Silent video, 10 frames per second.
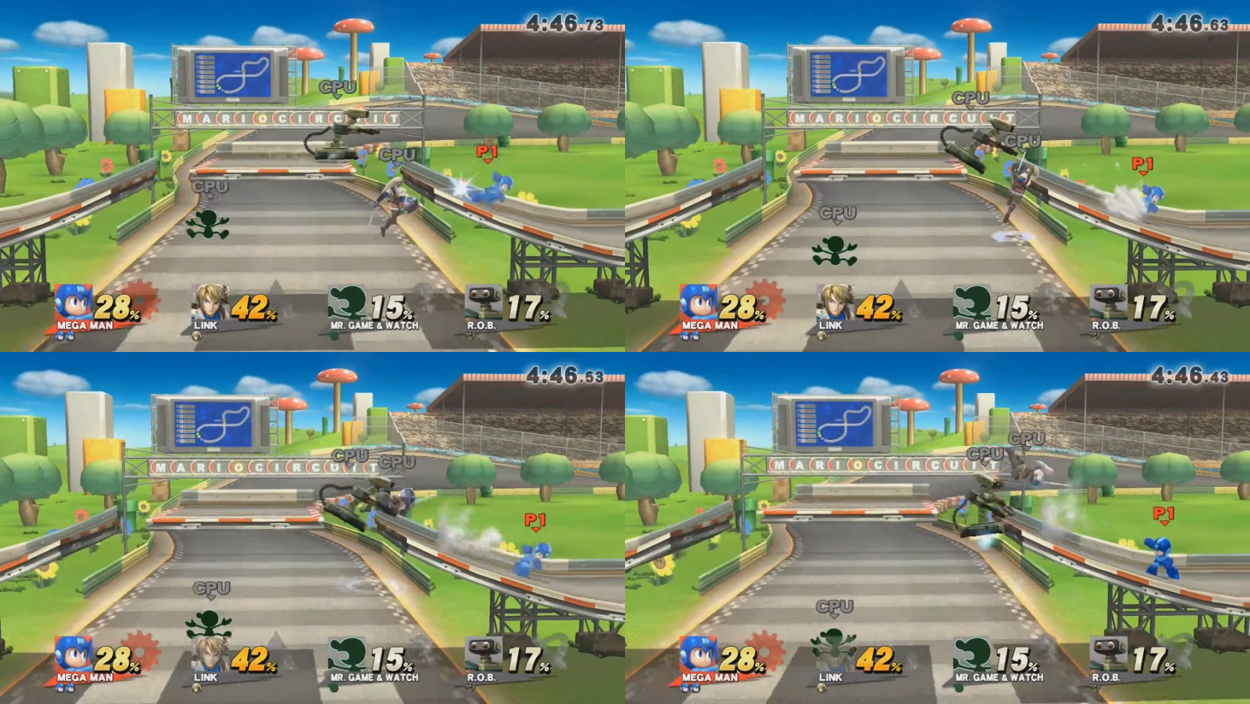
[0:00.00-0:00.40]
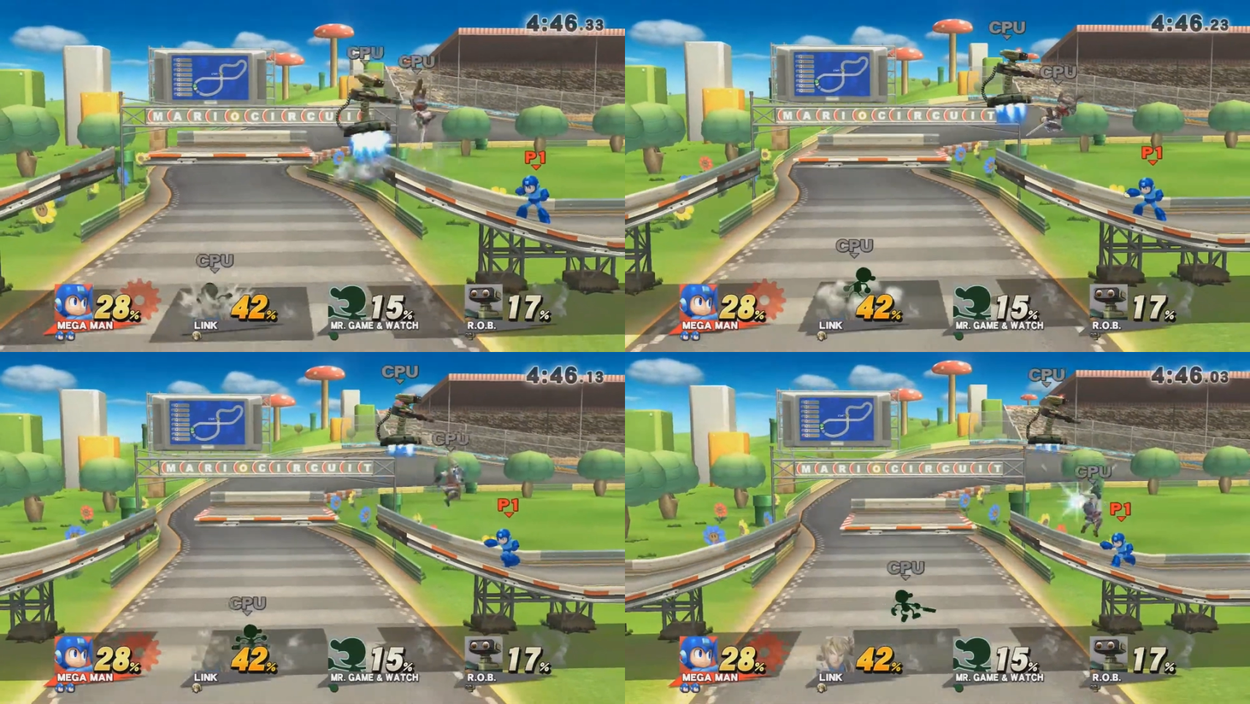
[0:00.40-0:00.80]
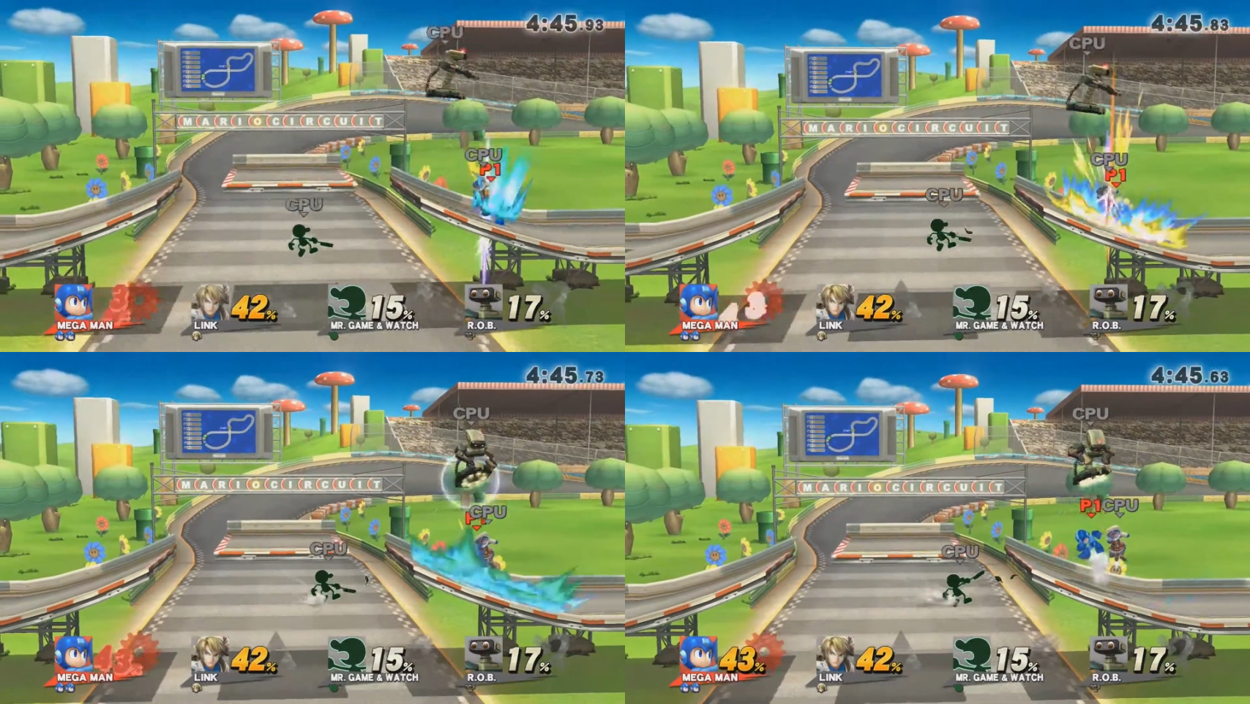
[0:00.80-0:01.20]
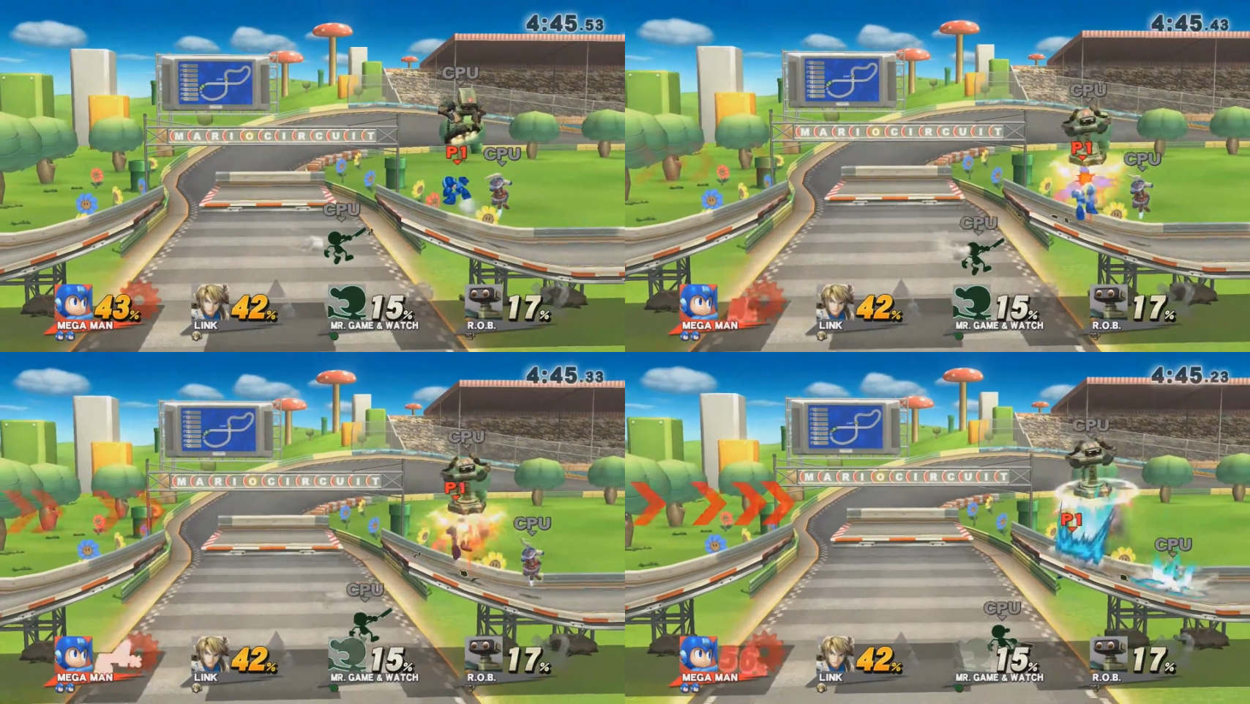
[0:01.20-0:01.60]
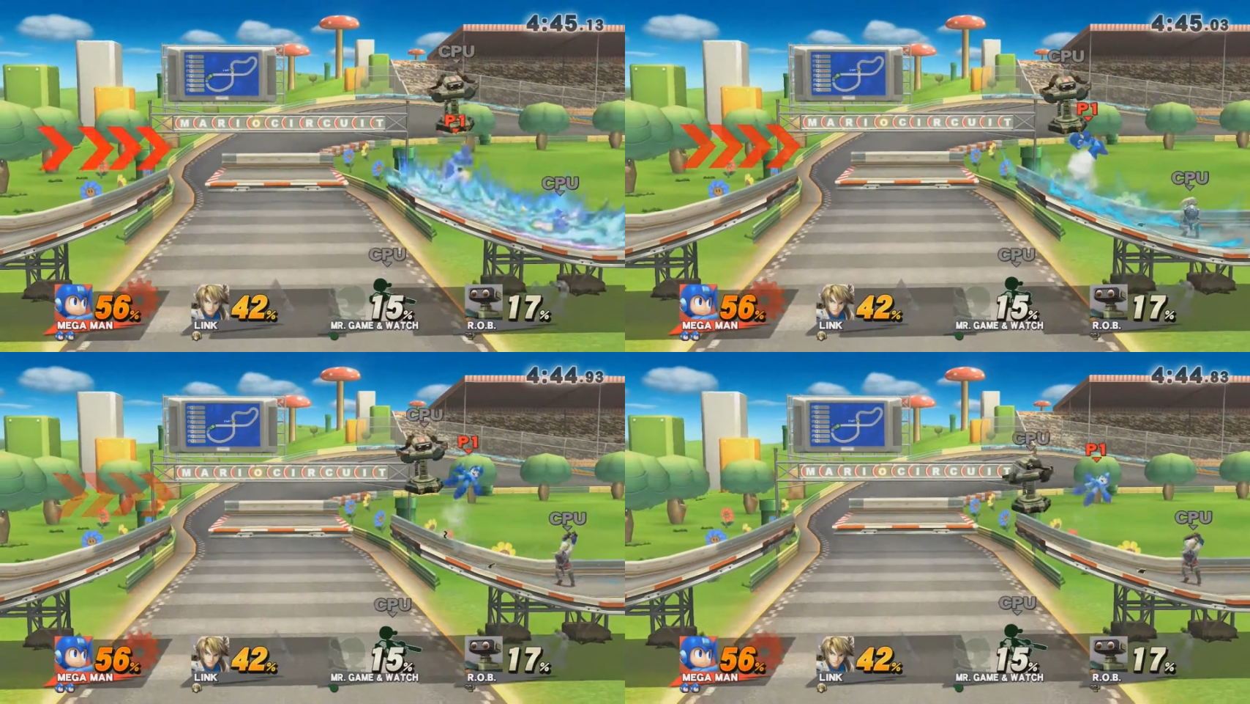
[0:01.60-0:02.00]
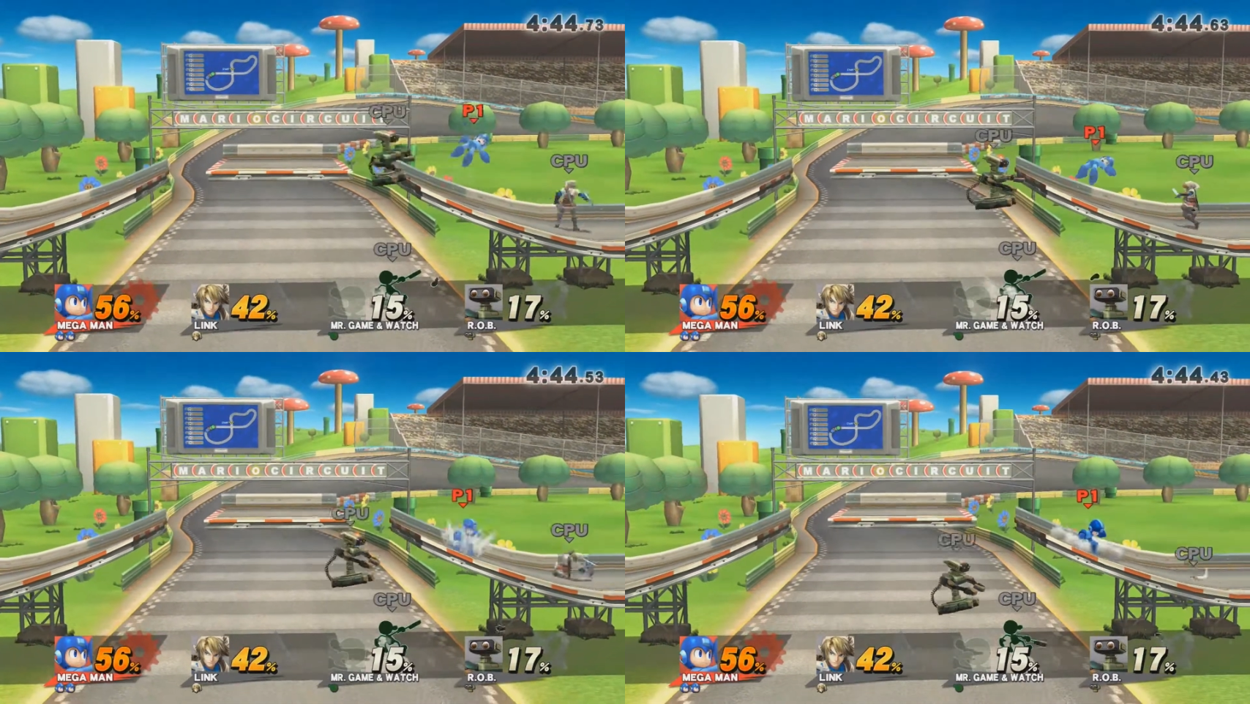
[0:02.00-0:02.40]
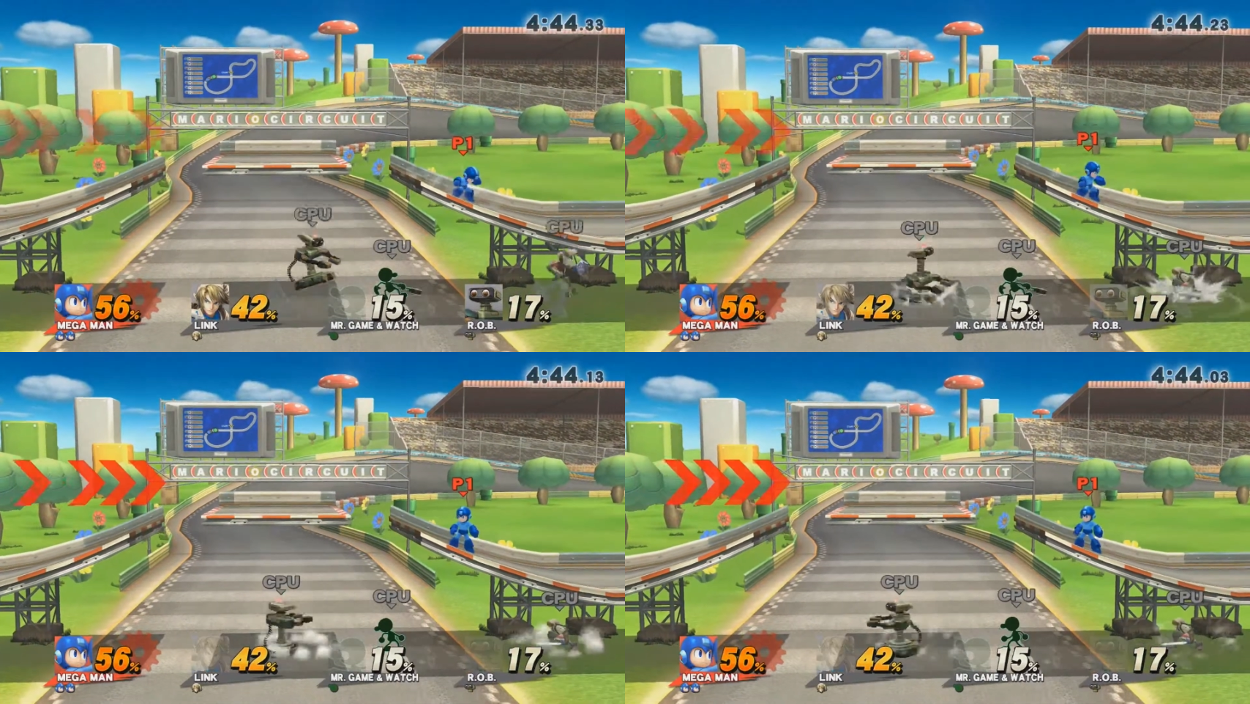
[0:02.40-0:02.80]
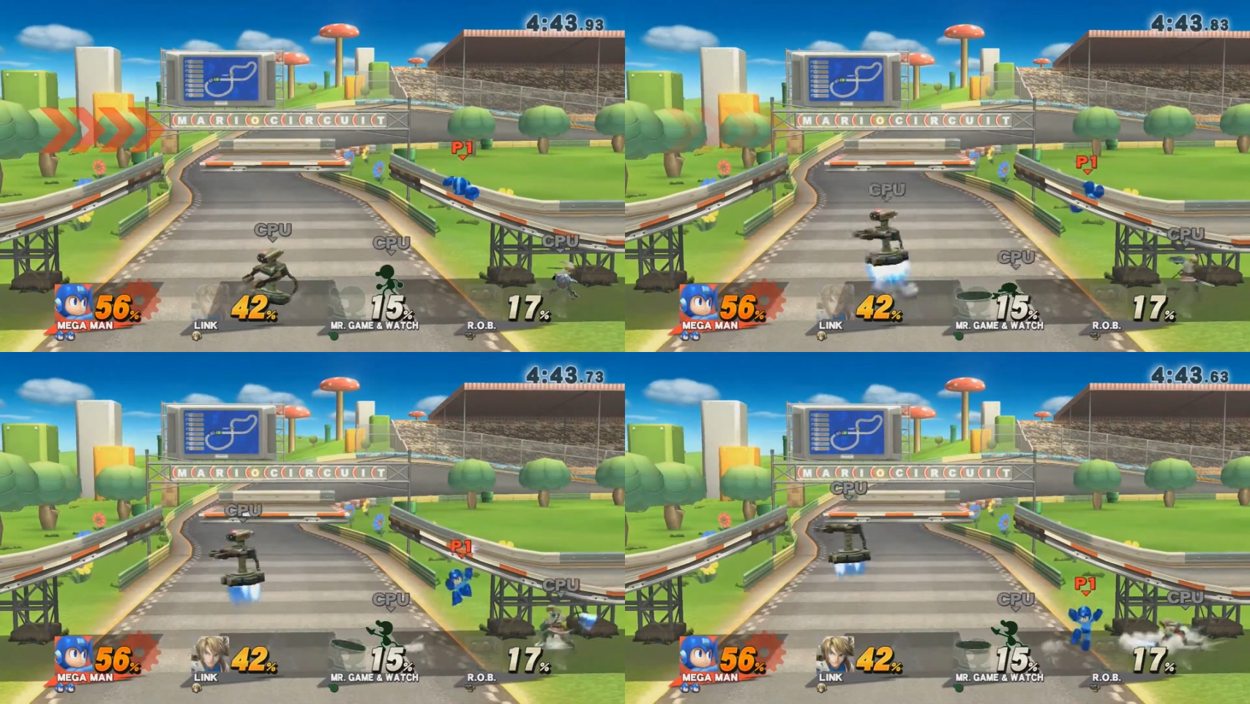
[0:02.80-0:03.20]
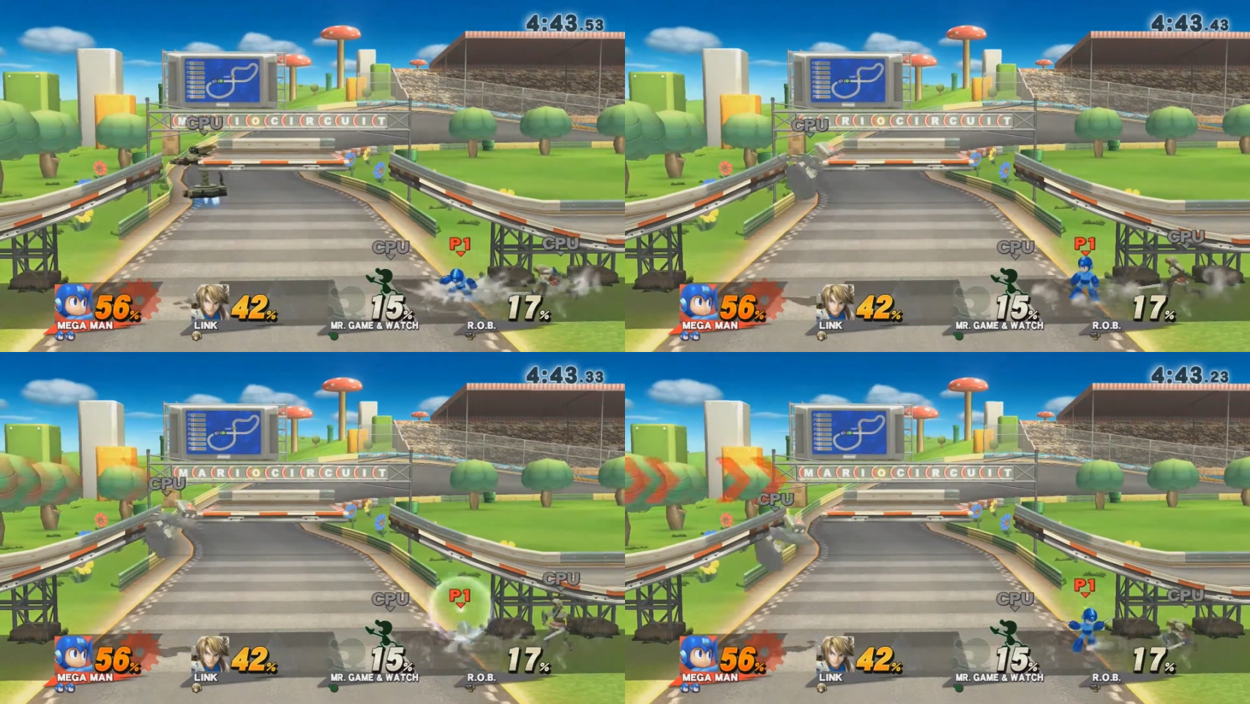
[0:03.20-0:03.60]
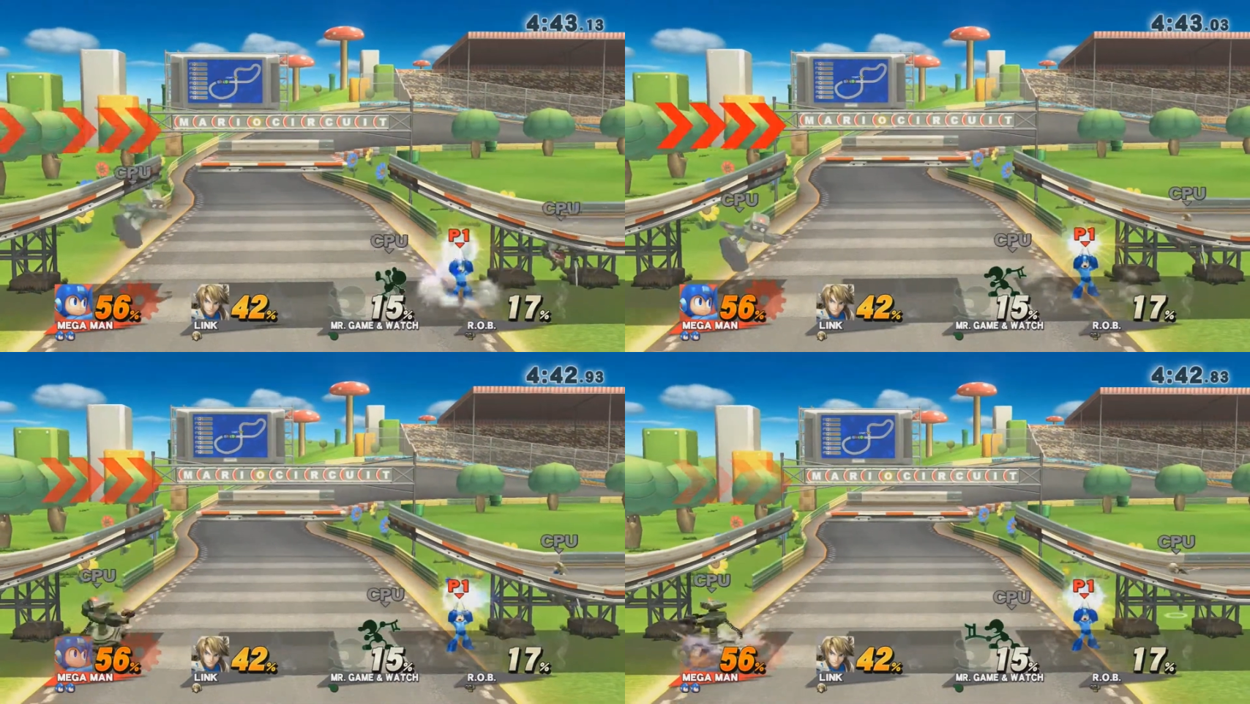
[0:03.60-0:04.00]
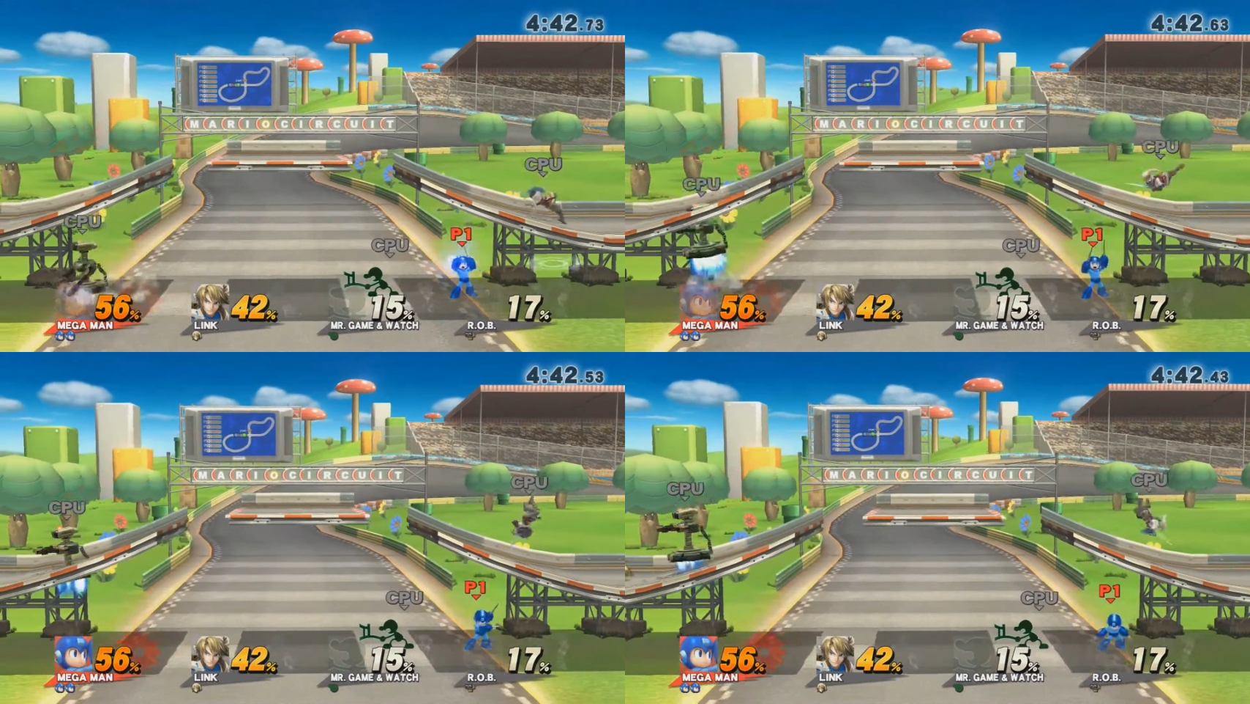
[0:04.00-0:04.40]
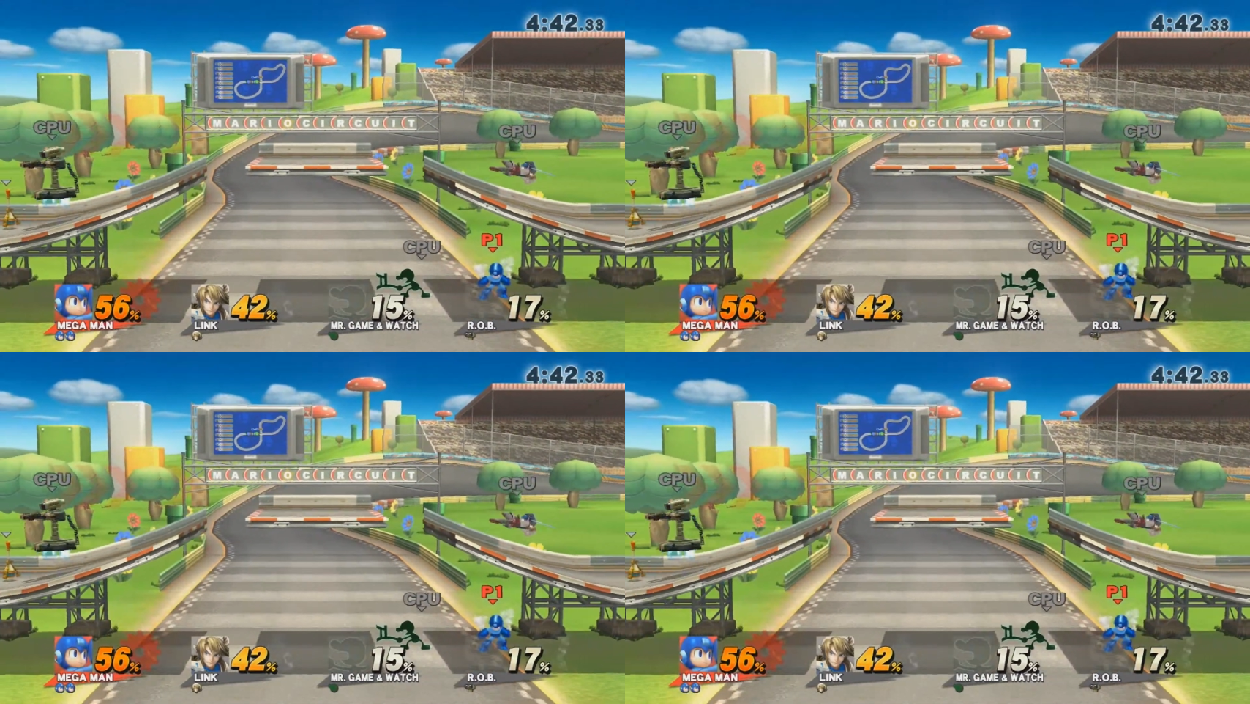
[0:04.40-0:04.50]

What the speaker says: (no speaker visible)